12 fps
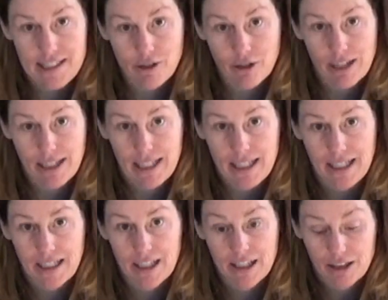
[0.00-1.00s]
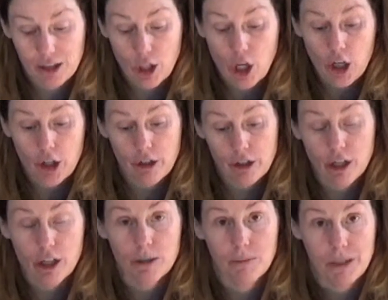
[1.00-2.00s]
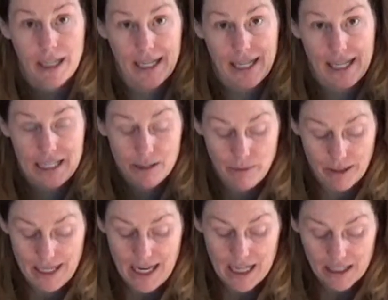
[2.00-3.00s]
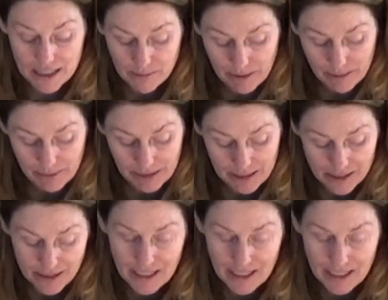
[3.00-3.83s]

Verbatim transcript: still are getting longer and longer play dates with Callie's puppies.